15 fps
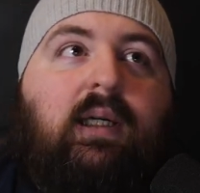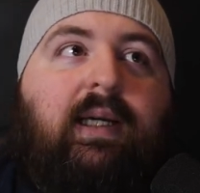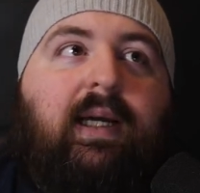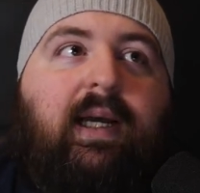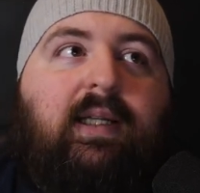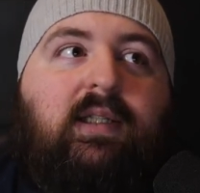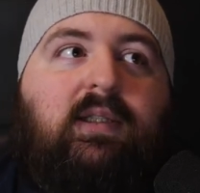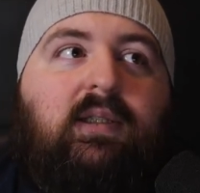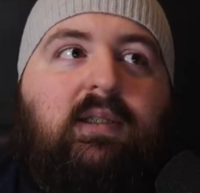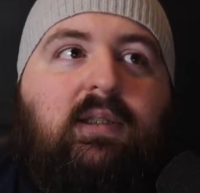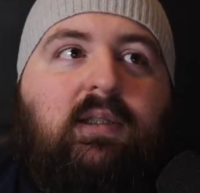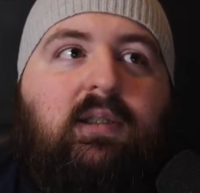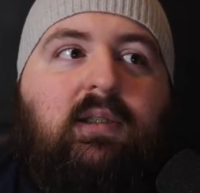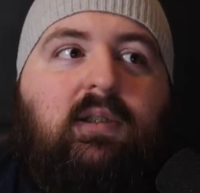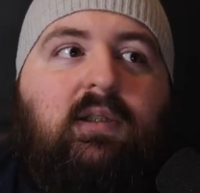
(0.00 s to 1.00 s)

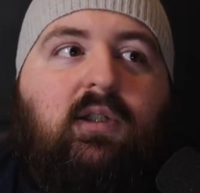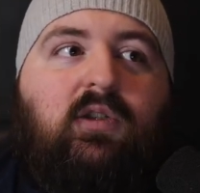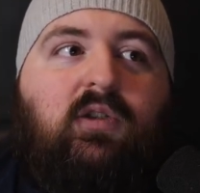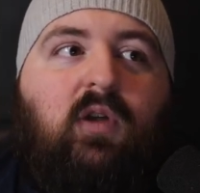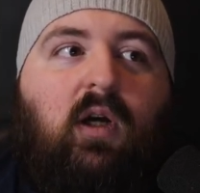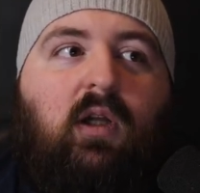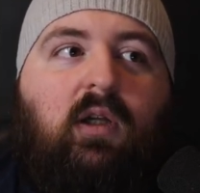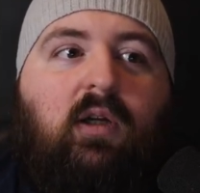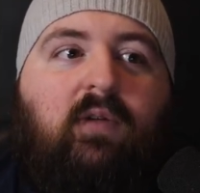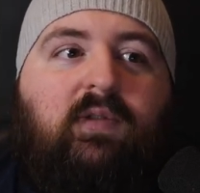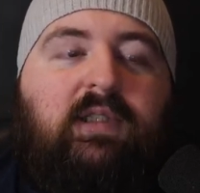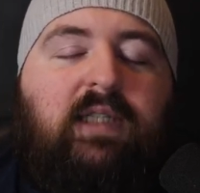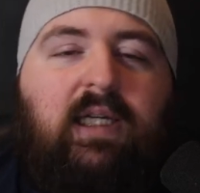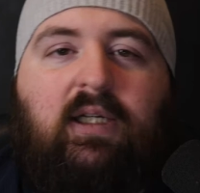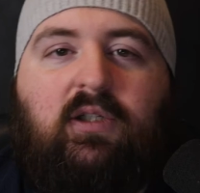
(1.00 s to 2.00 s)
there's not a lot
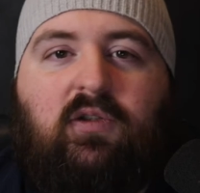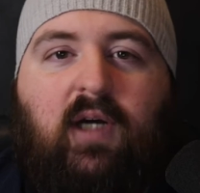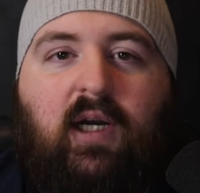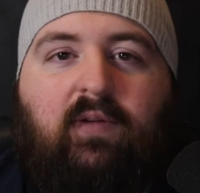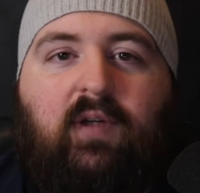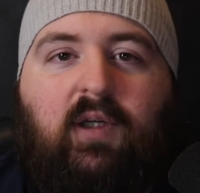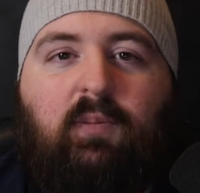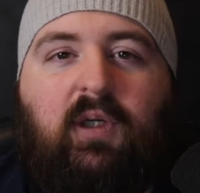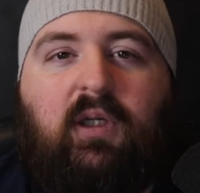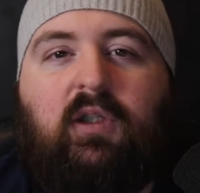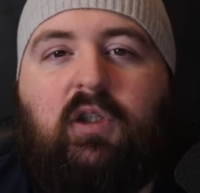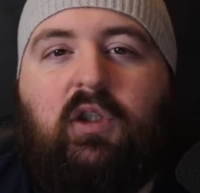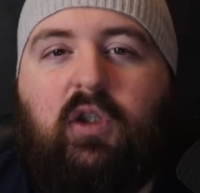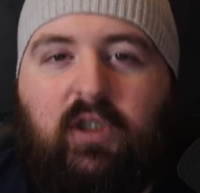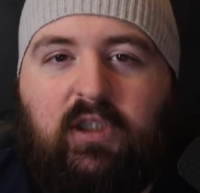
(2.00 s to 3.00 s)
of day traffic, but it
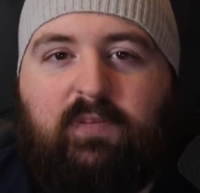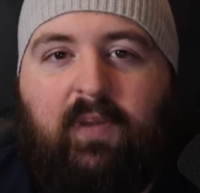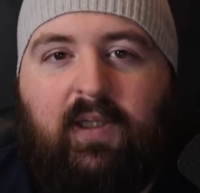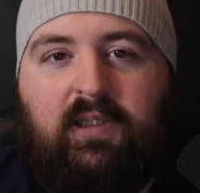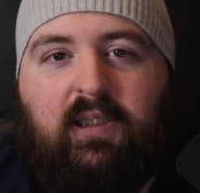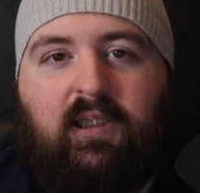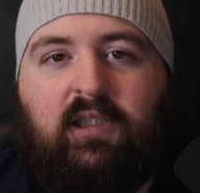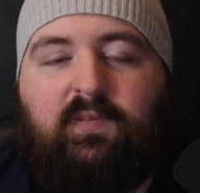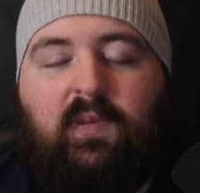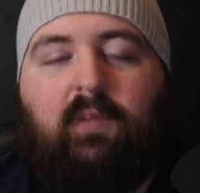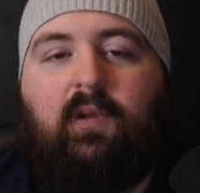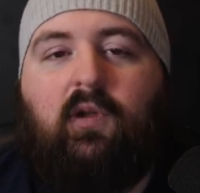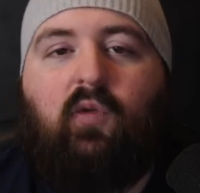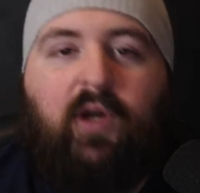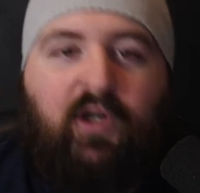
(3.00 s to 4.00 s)
looks busy because
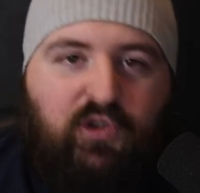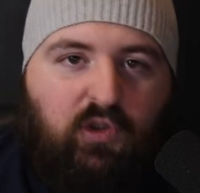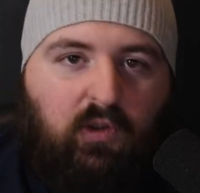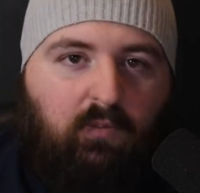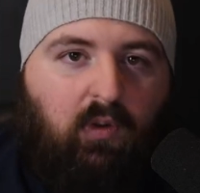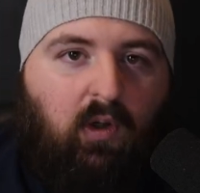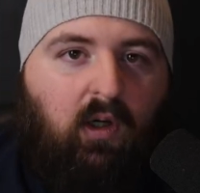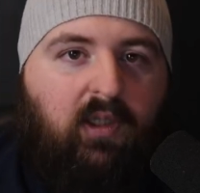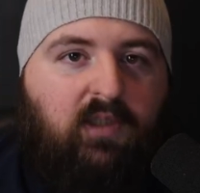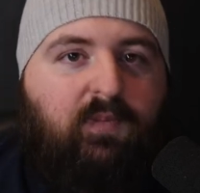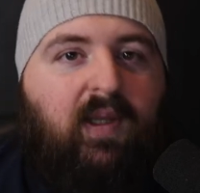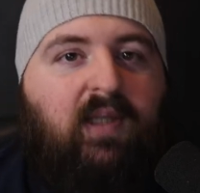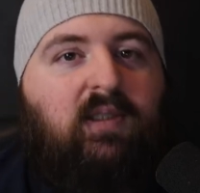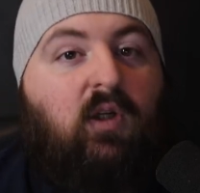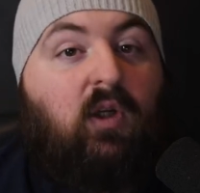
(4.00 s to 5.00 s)
maybe the restaurant part is
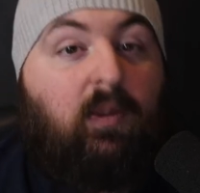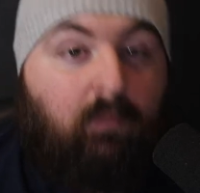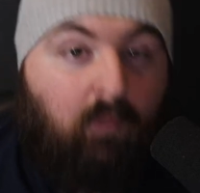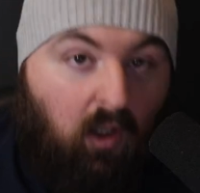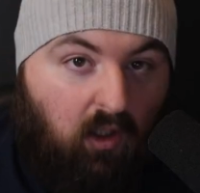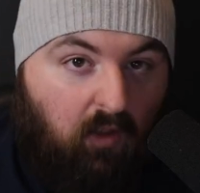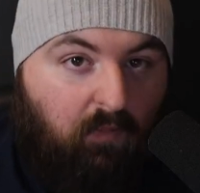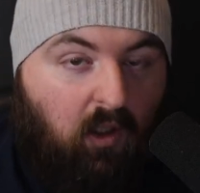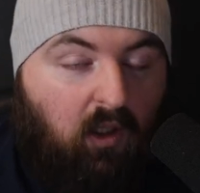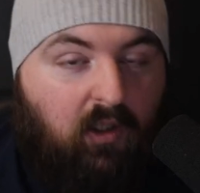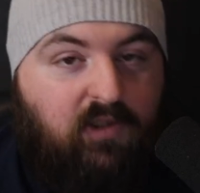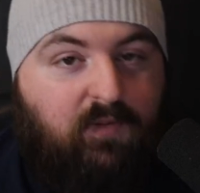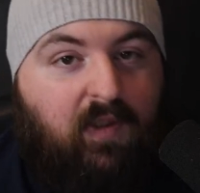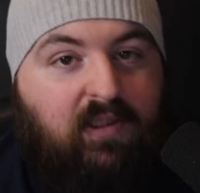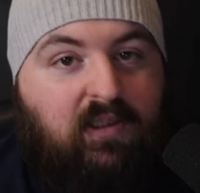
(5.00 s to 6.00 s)
busy or the bar part
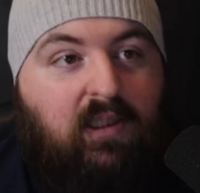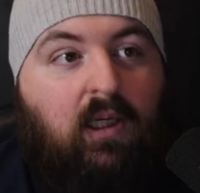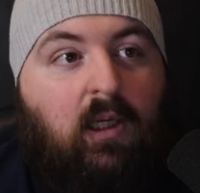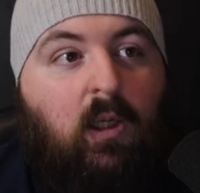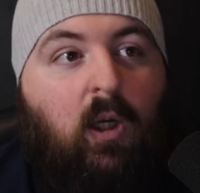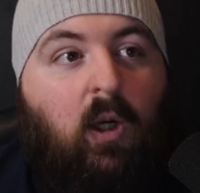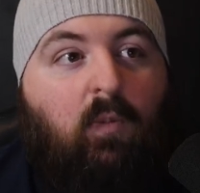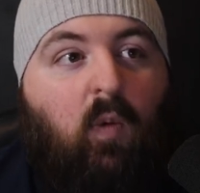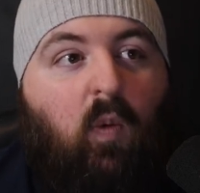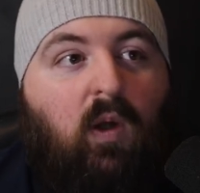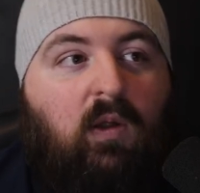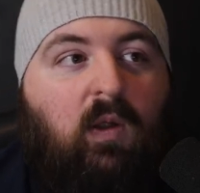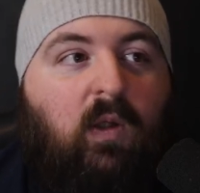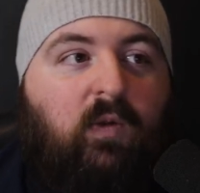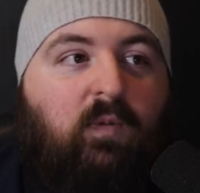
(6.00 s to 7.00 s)
is busy. But what a
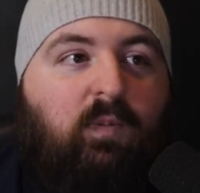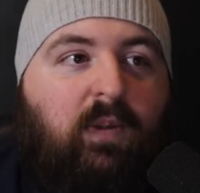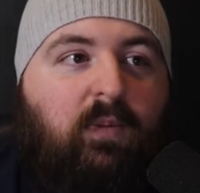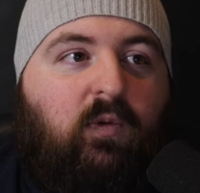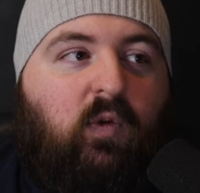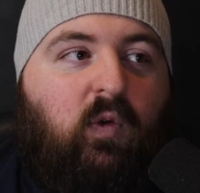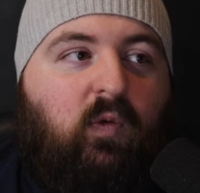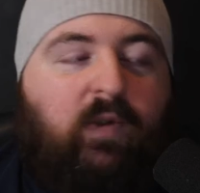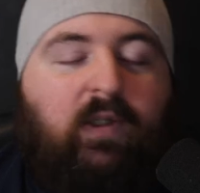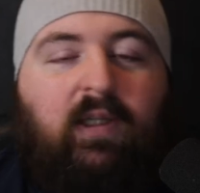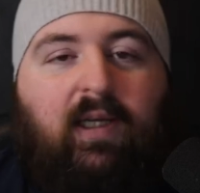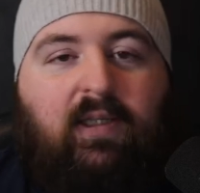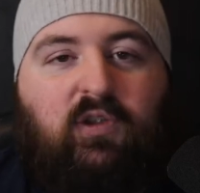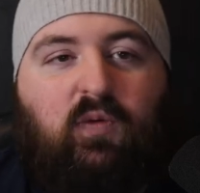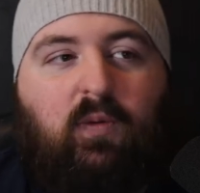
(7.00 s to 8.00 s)
lot of people don't
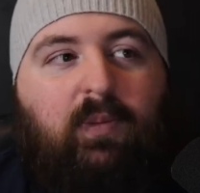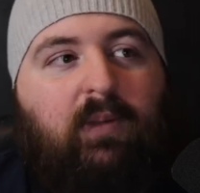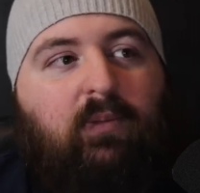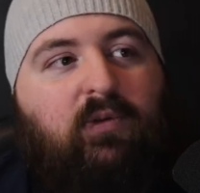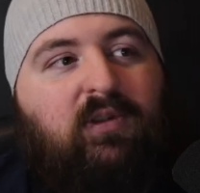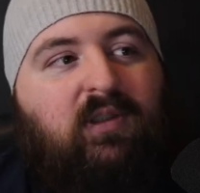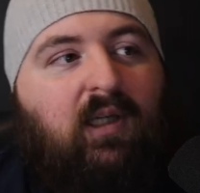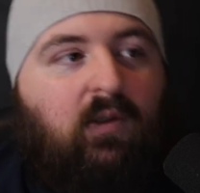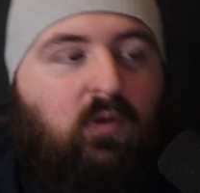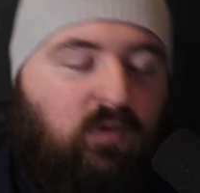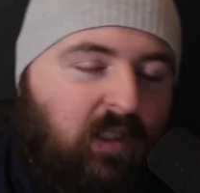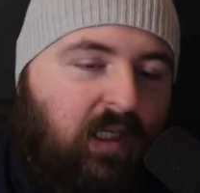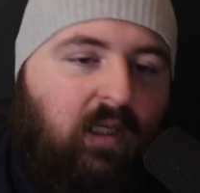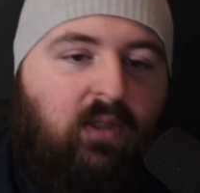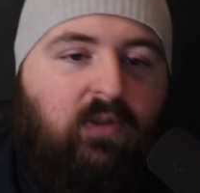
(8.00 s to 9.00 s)
realize is when people stay in
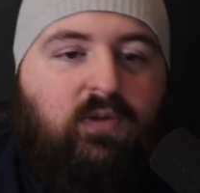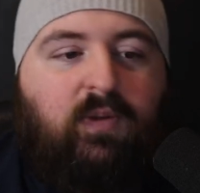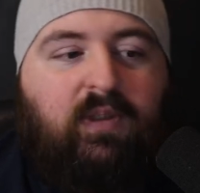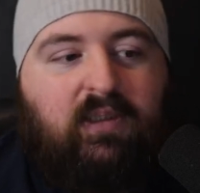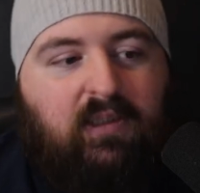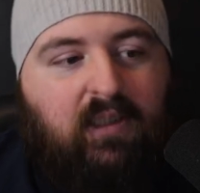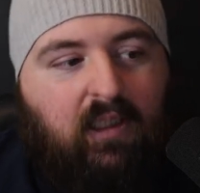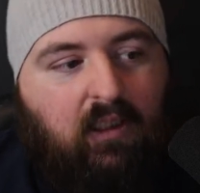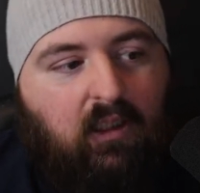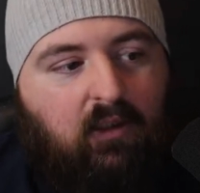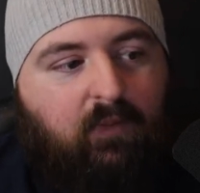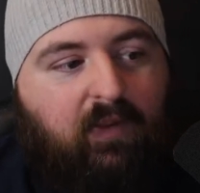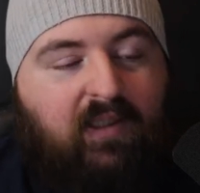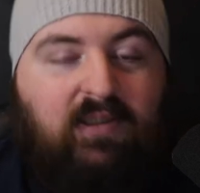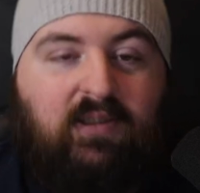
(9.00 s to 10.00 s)
hotels or they stay in other
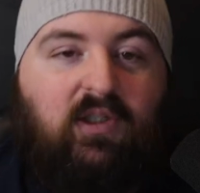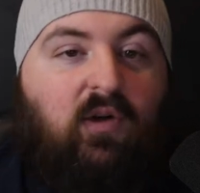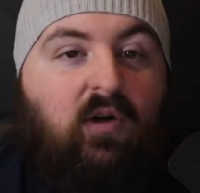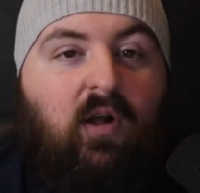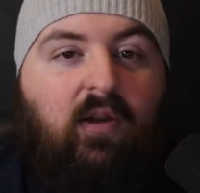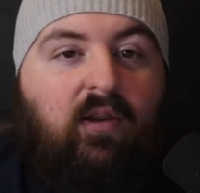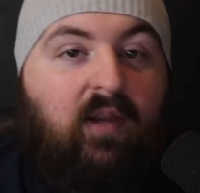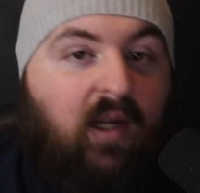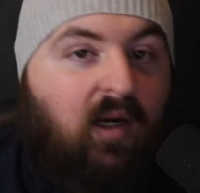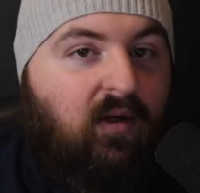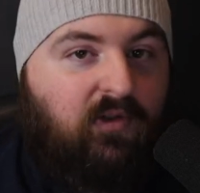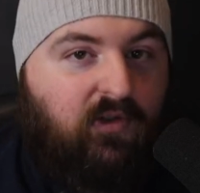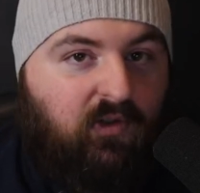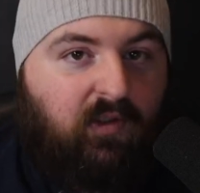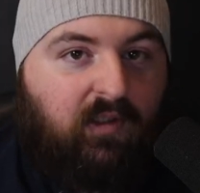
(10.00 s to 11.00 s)
places, they're not there
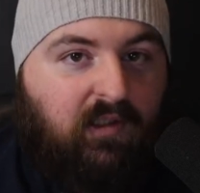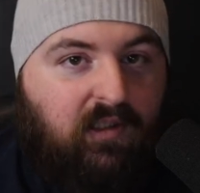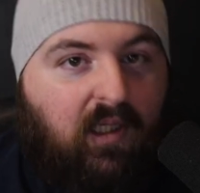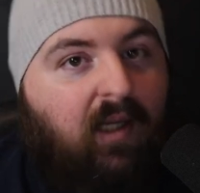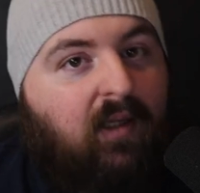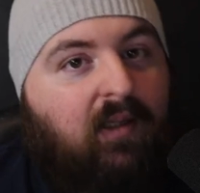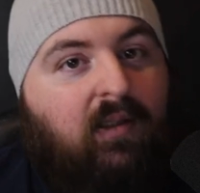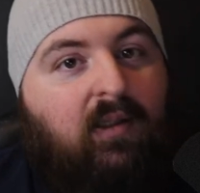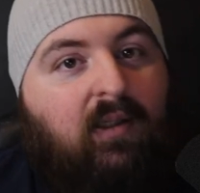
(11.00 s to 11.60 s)
during the day.